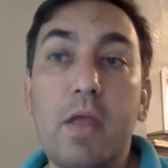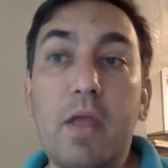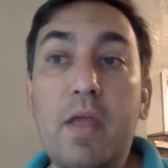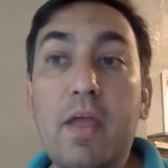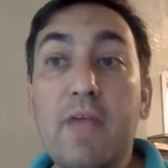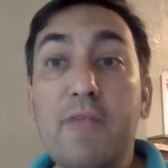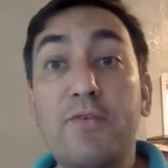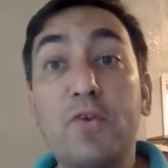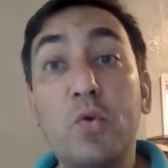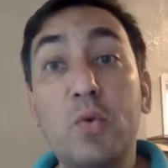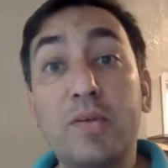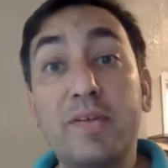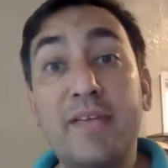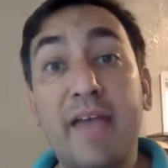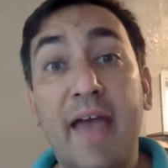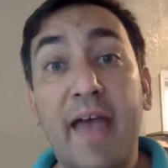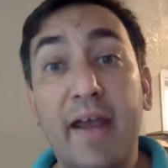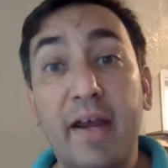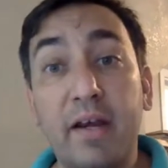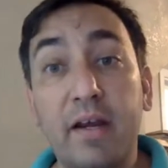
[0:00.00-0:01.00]
If you
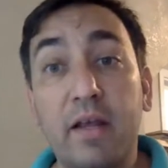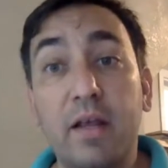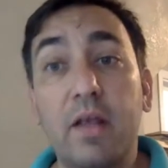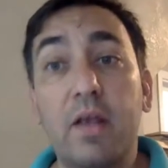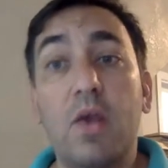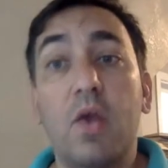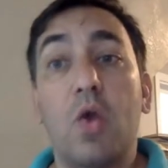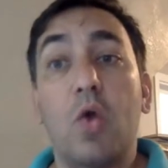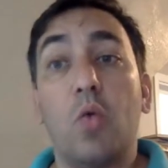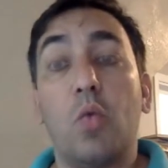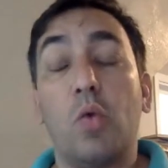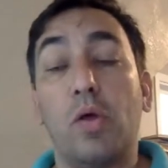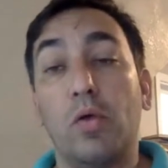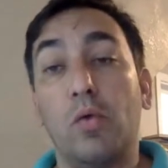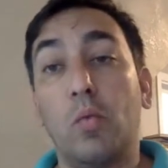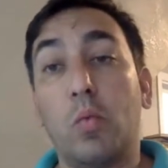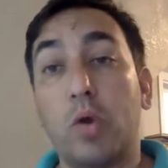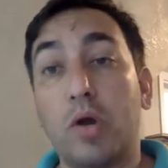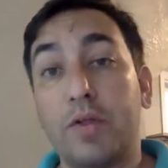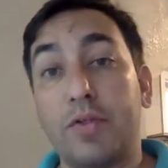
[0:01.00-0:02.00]
attend,
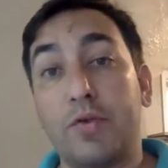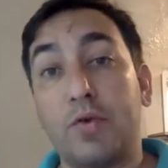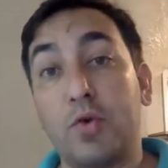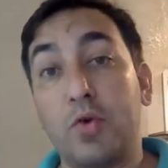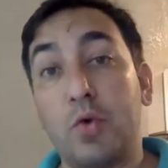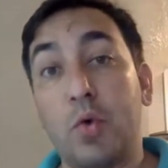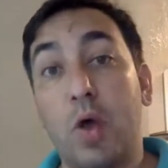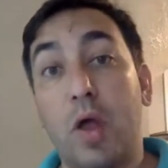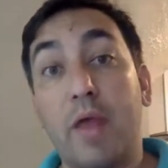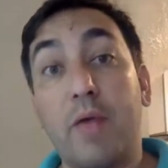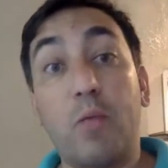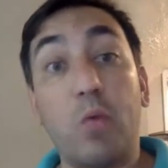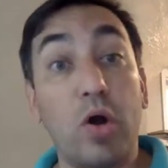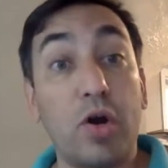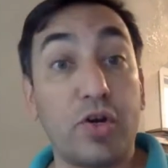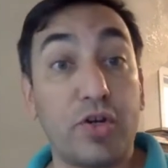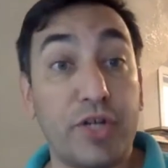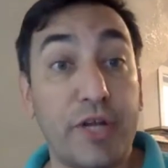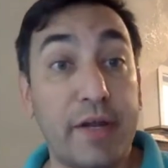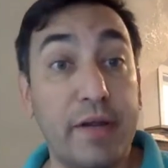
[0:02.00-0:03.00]
we'll work through a
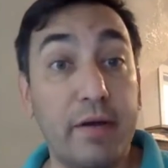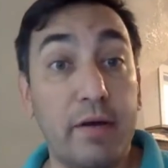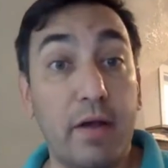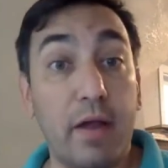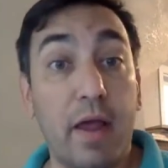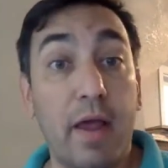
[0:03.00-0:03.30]
worksheet